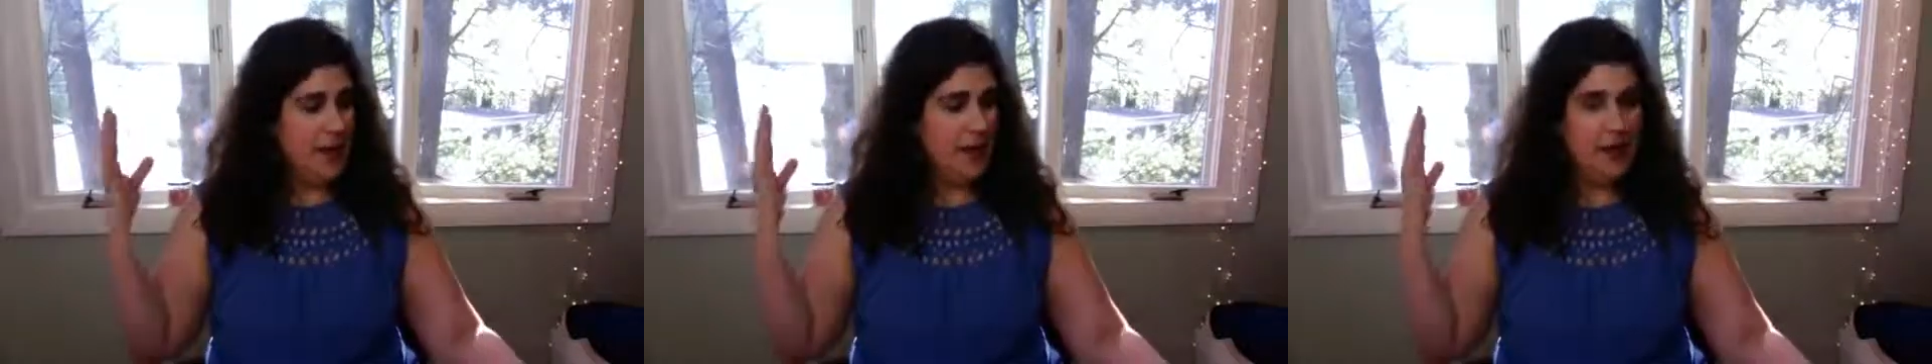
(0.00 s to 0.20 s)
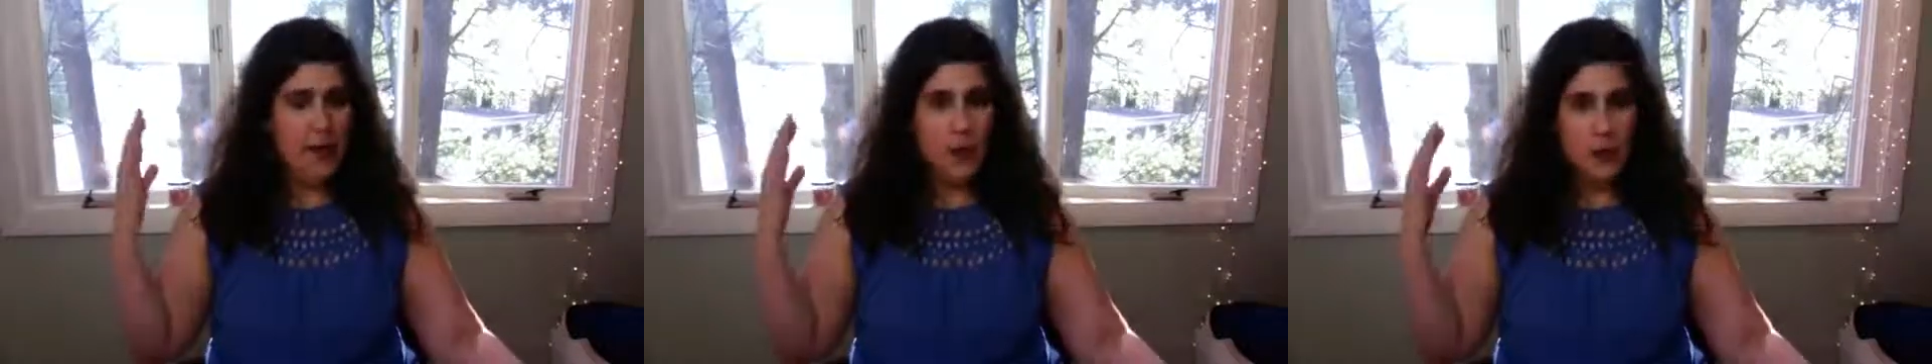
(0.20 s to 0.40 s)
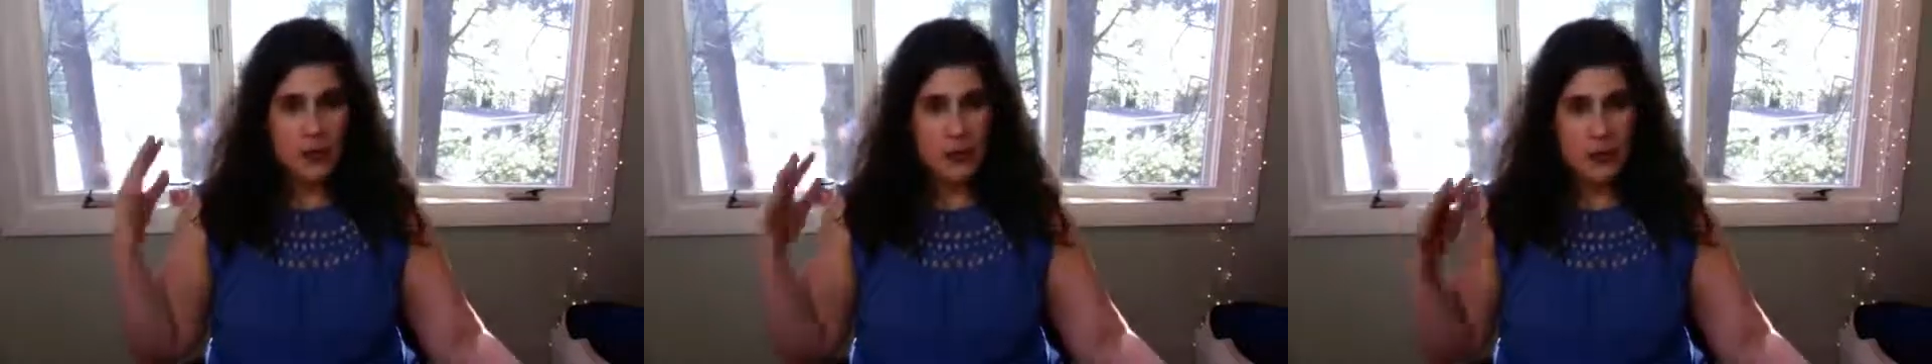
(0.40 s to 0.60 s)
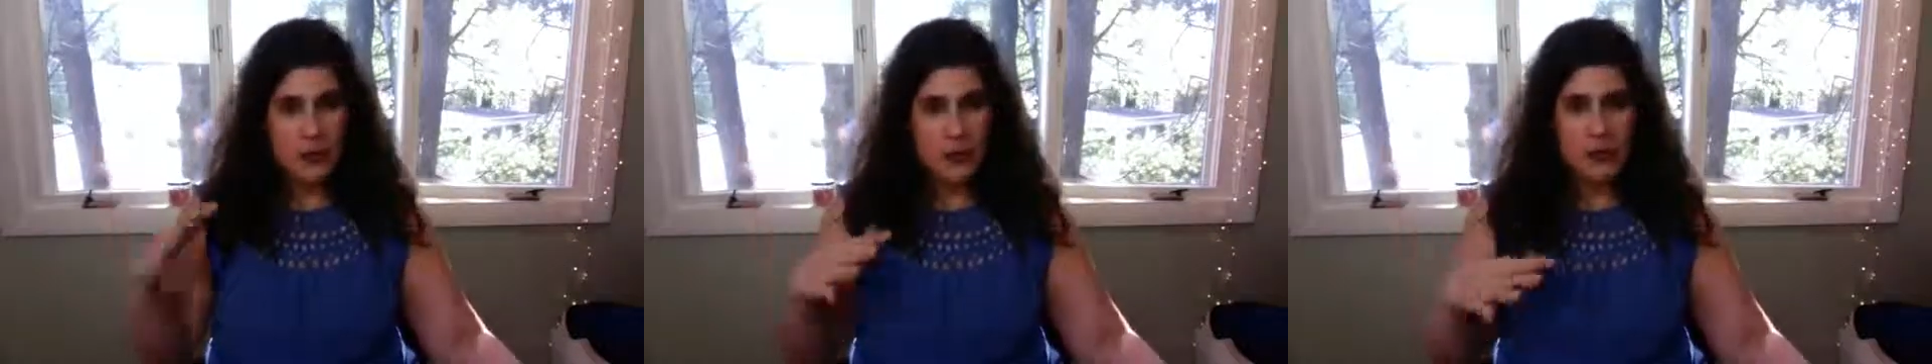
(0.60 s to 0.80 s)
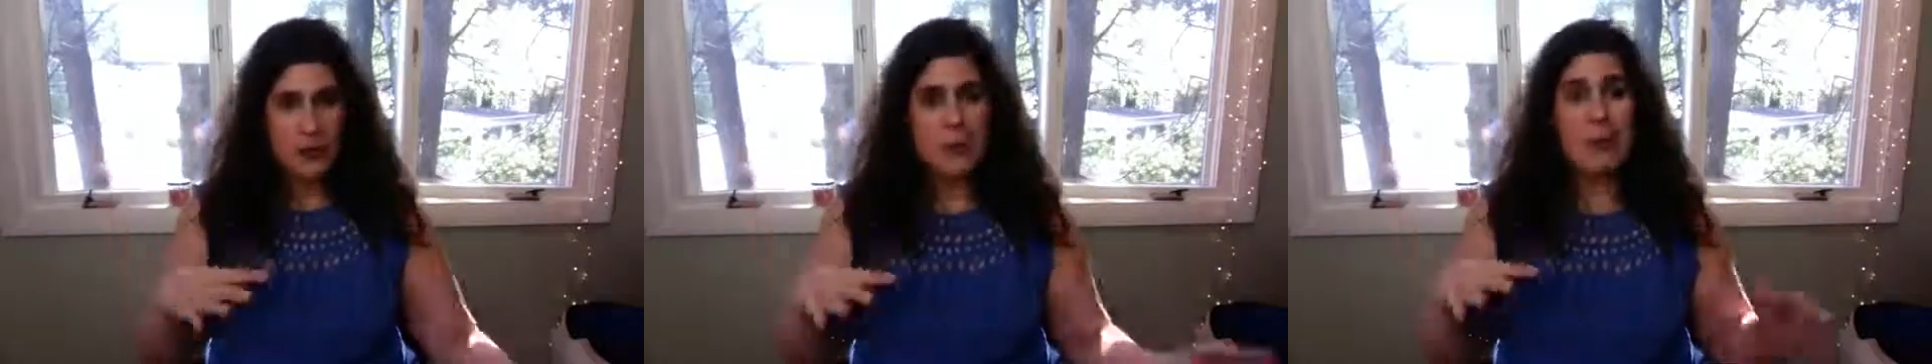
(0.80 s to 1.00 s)
and helps
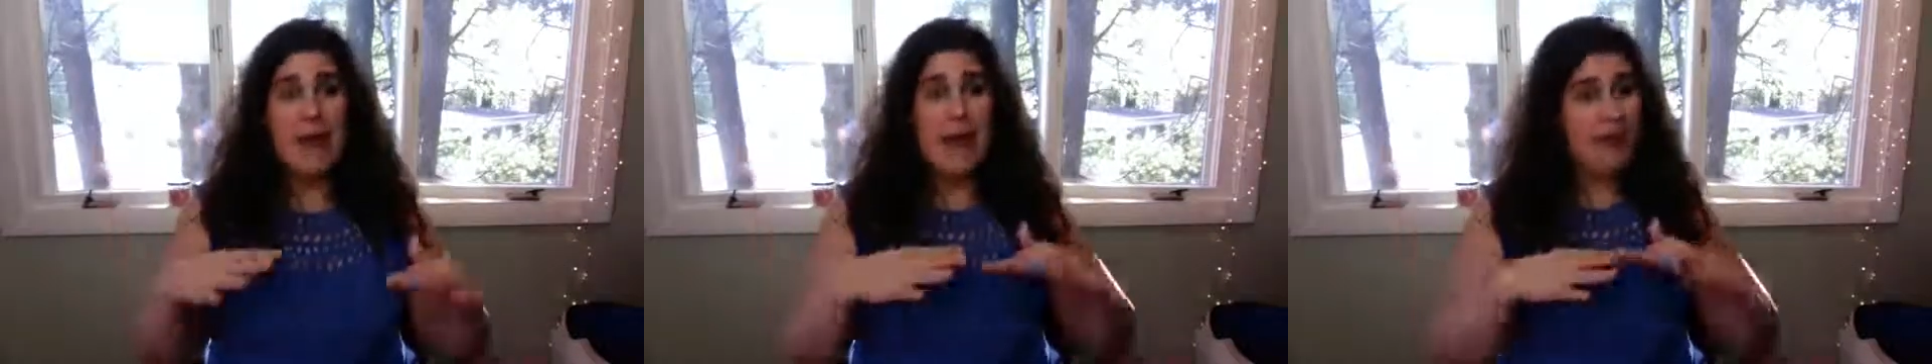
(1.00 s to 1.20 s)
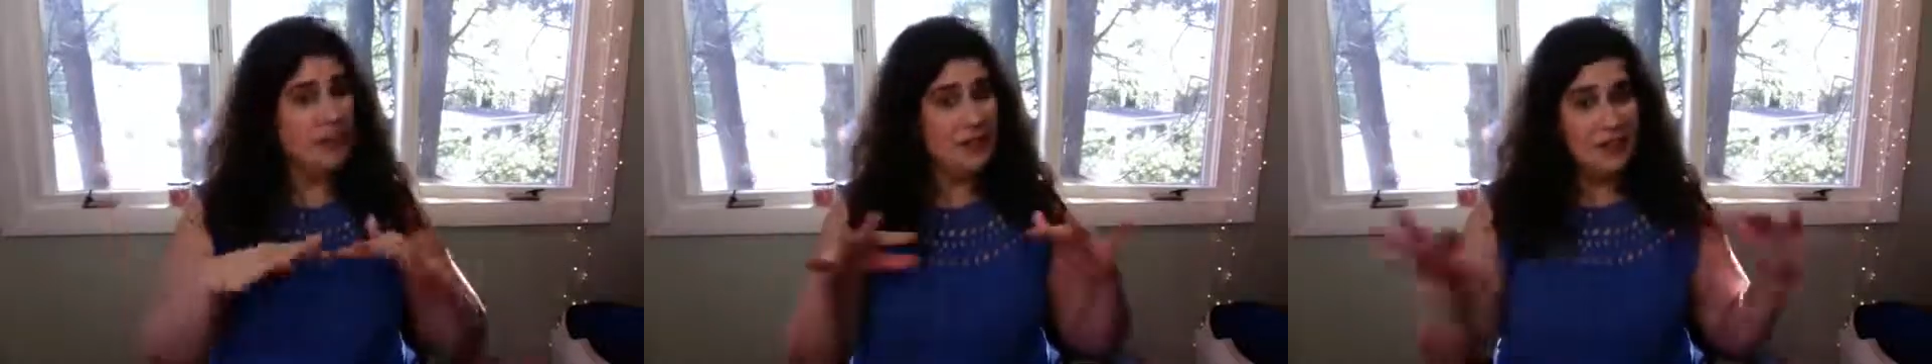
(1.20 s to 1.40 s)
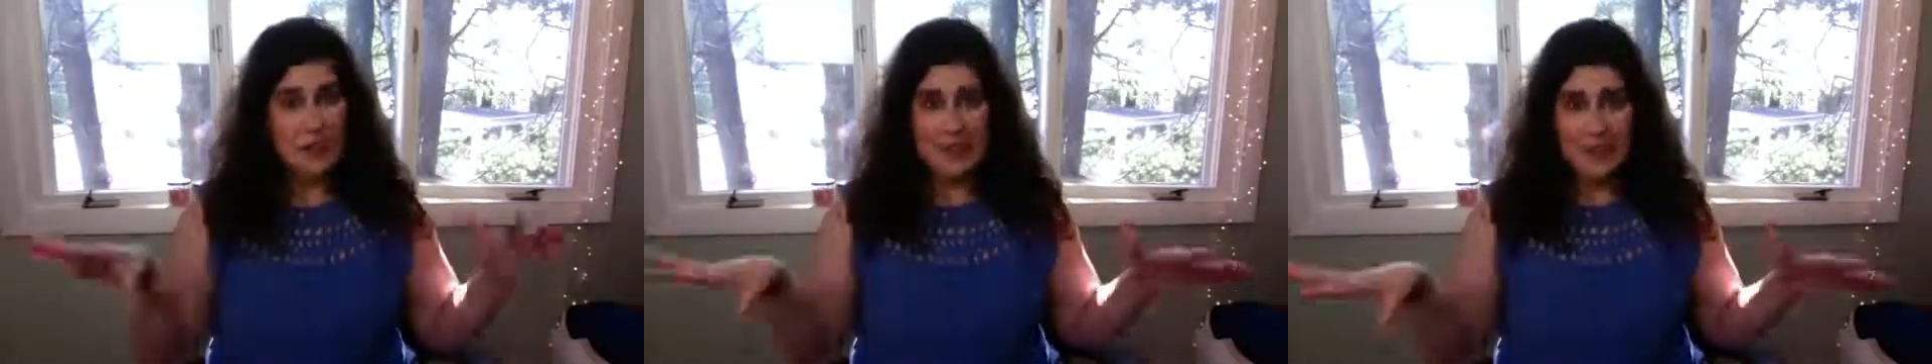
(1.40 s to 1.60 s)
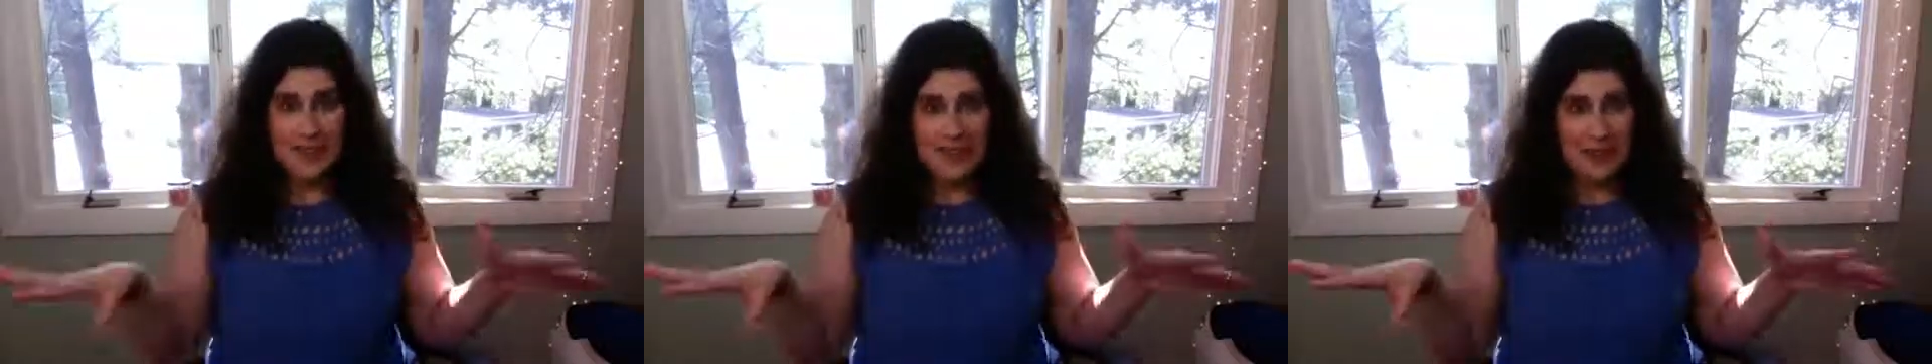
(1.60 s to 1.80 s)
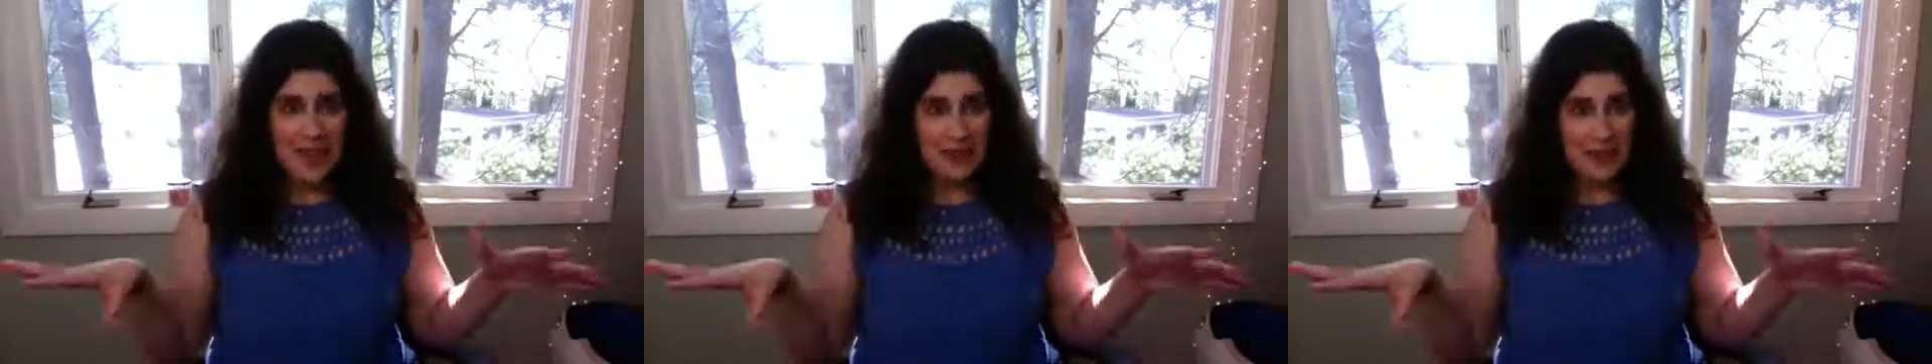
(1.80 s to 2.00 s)
to balance
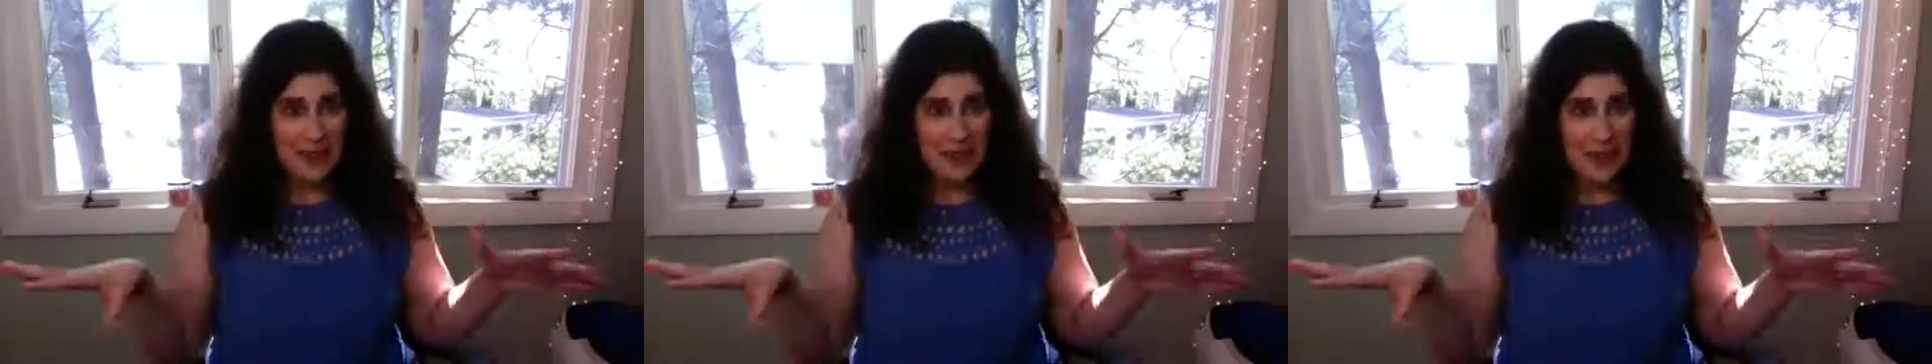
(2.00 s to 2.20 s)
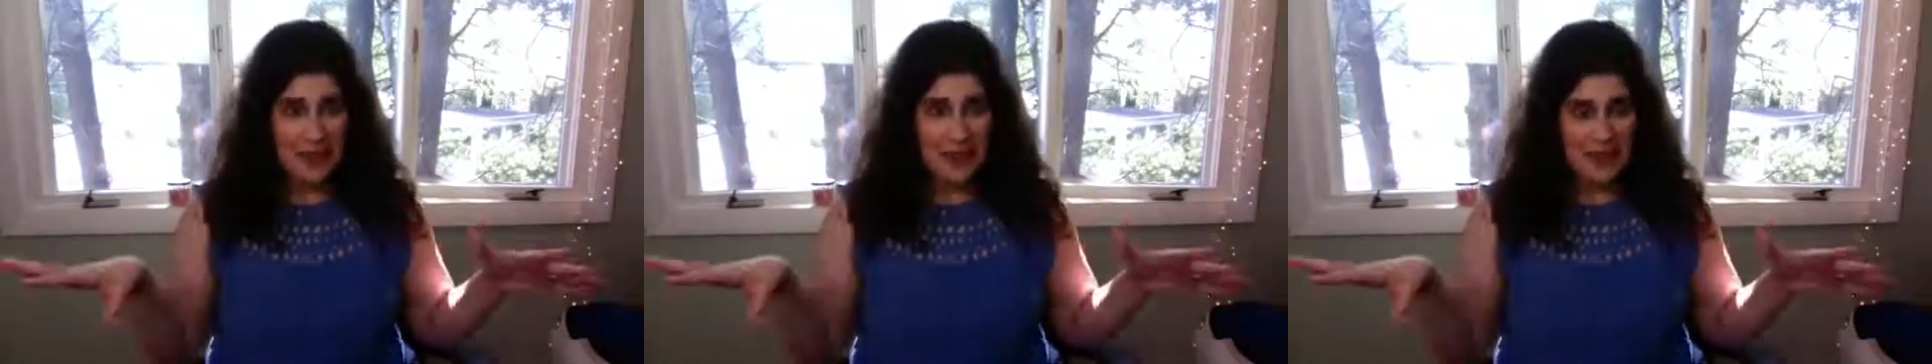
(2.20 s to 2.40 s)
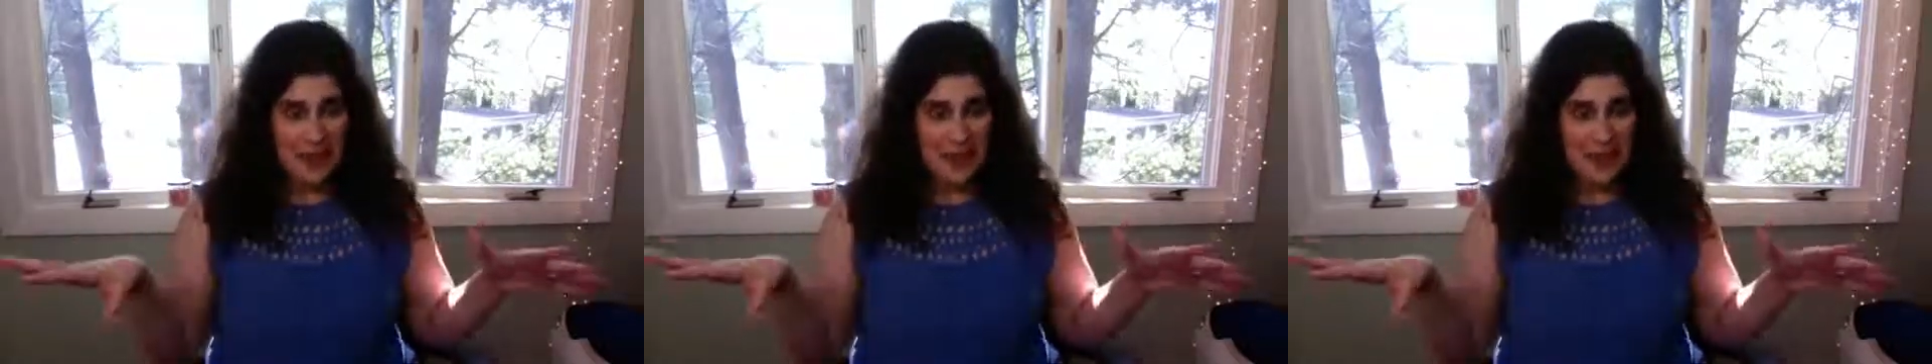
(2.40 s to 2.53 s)
everything.